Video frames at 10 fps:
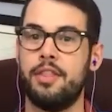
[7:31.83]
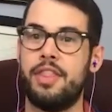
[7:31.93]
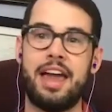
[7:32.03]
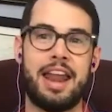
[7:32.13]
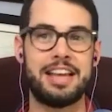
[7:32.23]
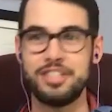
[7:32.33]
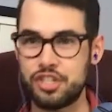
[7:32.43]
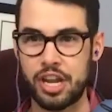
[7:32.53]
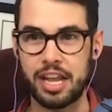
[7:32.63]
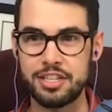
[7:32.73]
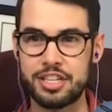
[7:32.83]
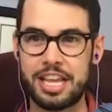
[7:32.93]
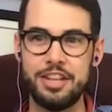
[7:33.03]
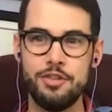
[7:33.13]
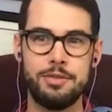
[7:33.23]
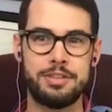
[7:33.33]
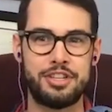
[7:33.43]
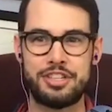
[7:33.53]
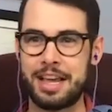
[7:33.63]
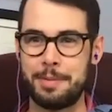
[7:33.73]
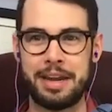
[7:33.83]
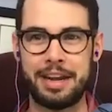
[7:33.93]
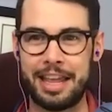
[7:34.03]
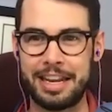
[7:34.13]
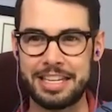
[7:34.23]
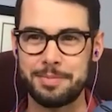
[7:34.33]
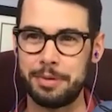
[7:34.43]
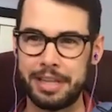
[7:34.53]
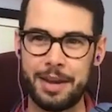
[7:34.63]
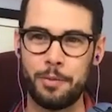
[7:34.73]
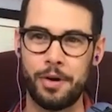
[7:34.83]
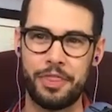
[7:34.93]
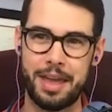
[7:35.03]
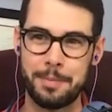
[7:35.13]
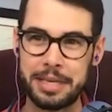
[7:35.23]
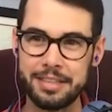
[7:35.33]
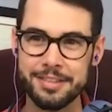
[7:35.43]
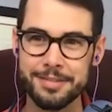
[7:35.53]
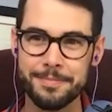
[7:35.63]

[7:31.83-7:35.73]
That hasn't changed. Can you just take a minute and explain what that means?